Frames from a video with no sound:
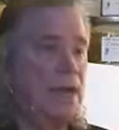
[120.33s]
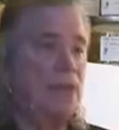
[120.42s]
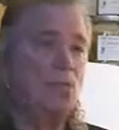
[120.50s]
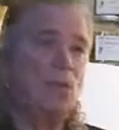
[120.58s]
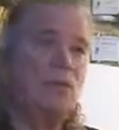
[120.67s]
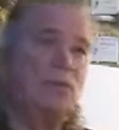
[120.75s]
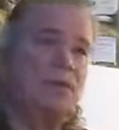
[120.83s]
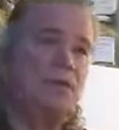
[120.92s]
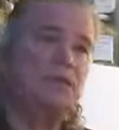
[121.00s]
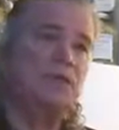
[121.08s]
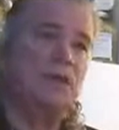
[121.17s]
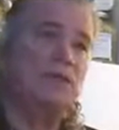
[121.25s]
and one
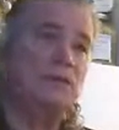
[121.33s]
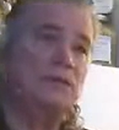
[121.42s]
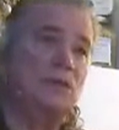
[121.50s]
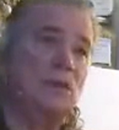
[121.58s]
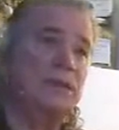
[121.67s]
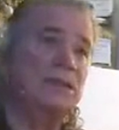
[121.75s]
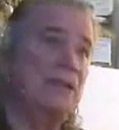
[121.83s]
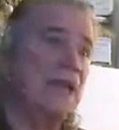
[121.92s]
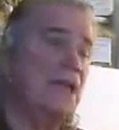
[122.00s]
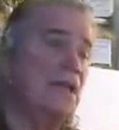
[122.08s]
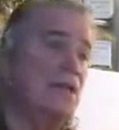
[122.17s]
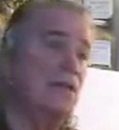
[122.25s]
with each other." So he's
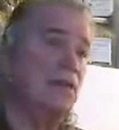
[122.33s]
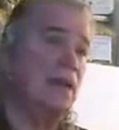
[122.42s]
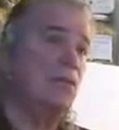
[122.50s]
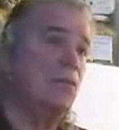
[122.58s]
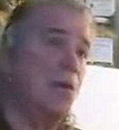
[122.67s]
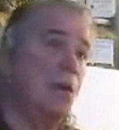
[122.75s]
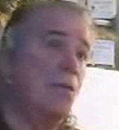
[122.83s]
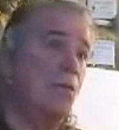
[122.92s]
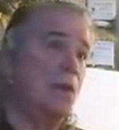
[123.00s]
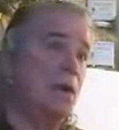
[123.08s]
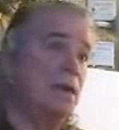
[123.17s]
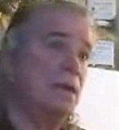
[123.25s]
saying, you know, that we're all
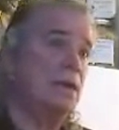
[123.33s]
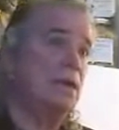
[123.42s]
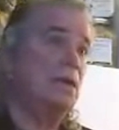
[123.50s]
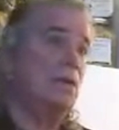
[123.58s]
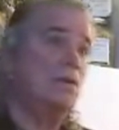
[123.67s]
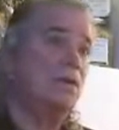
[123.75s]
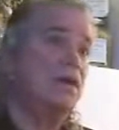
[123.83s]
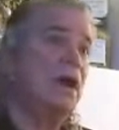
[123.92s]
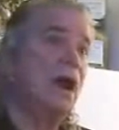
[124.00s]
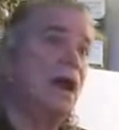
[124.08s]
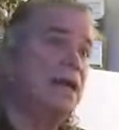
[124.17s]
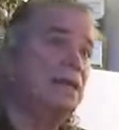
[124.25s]
one with
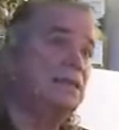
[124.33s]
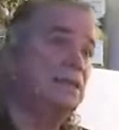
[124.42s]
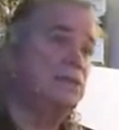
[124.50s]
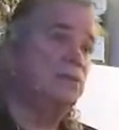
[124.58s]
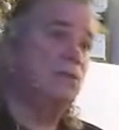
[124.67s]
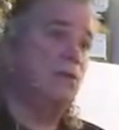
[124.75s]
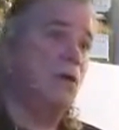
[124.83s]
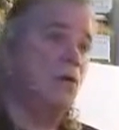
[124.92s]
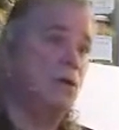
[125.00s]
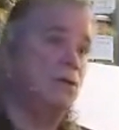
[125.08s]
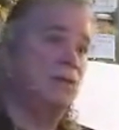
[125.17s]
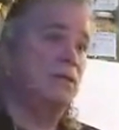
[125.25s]
God, and since we're
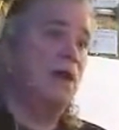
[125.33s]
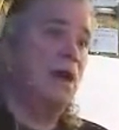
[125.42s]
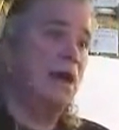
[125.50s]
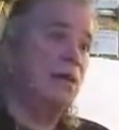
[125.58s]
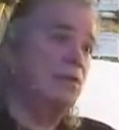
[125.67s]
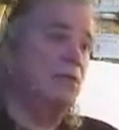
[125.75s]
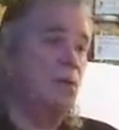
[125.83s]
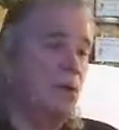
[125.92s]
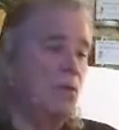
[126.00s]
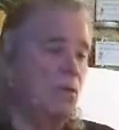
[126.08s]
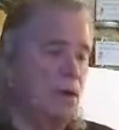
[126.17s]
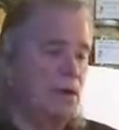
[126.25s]
all one with God, we're
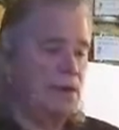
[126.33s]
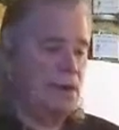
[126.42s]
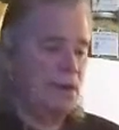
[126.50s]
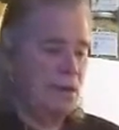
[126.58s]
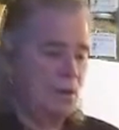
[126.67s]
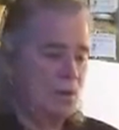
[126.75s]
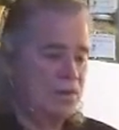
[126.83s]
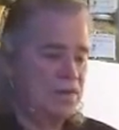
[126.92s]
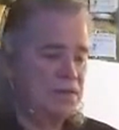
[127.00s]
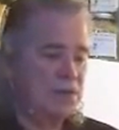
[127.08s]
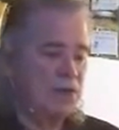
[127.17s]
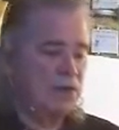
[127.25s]
all one with
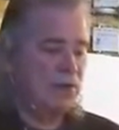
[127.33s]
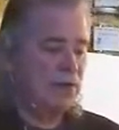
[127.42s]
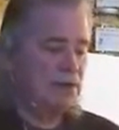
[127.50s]
each other.